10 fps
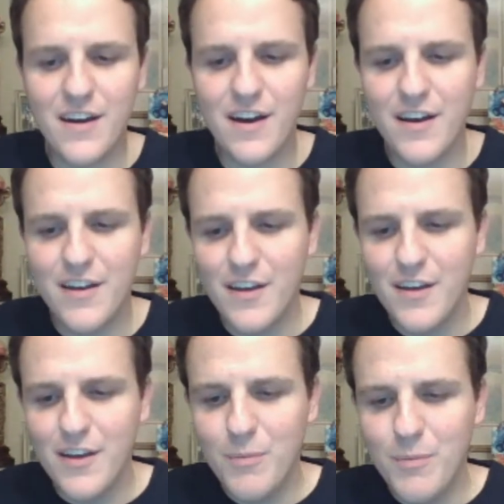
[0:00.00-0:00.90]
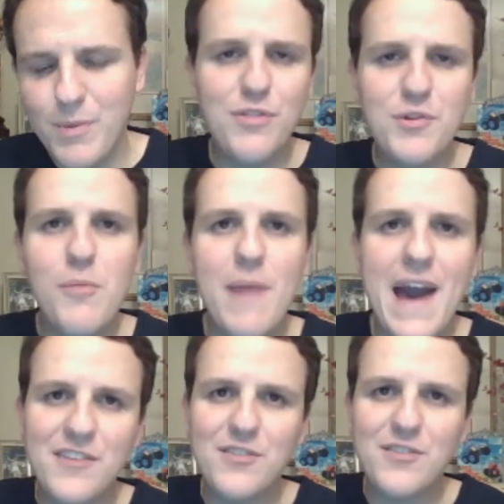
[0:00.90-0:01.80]
And be a good
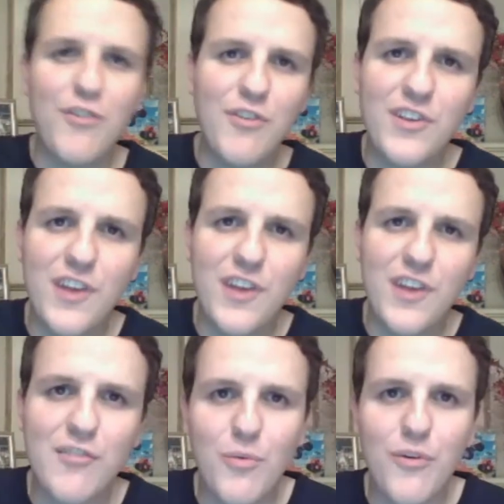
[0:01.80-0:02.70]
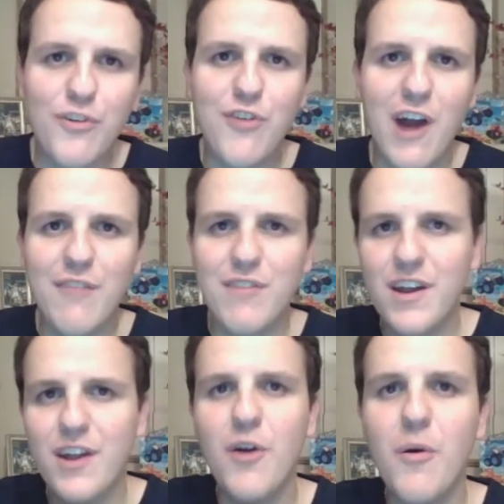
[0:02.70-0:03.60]
throwback to those early days when you were
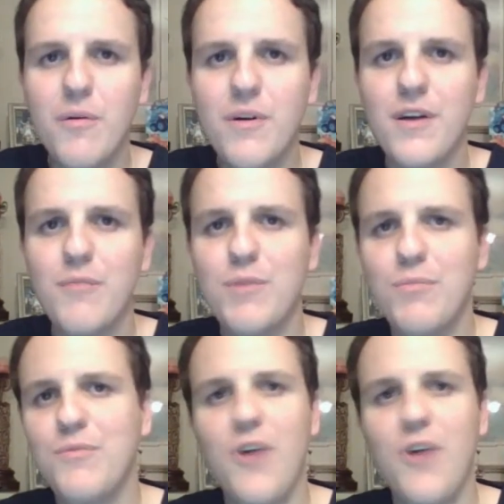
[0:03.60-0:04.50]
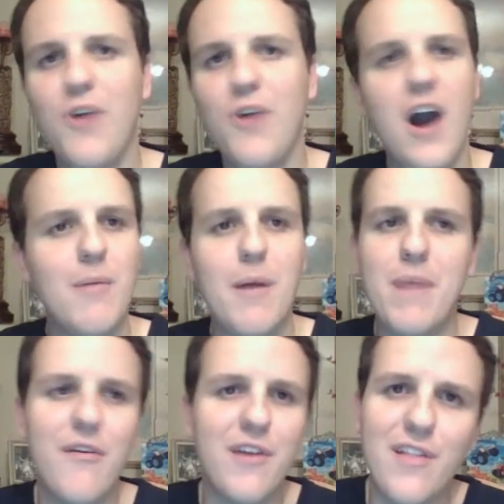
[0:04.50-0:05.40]
driving. And I know we talk about
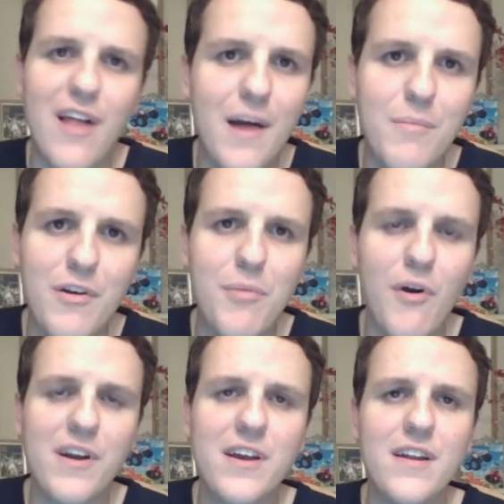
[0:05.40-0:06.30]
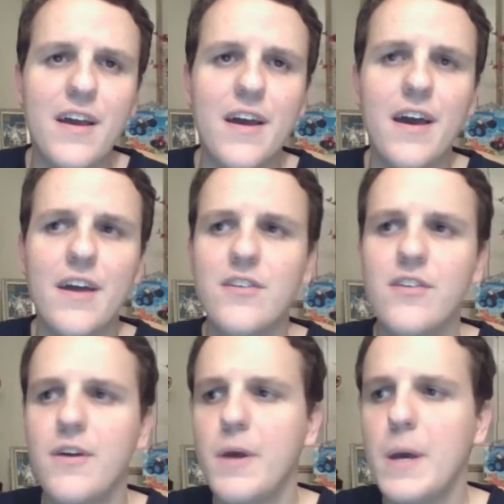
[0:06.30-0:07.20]
Barry a lot, Barry Parkin,
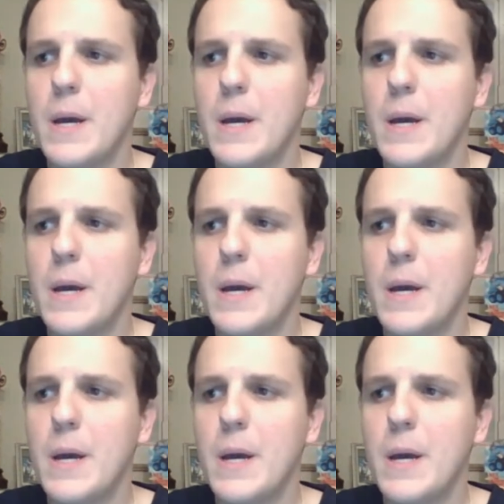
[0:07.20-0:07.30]
and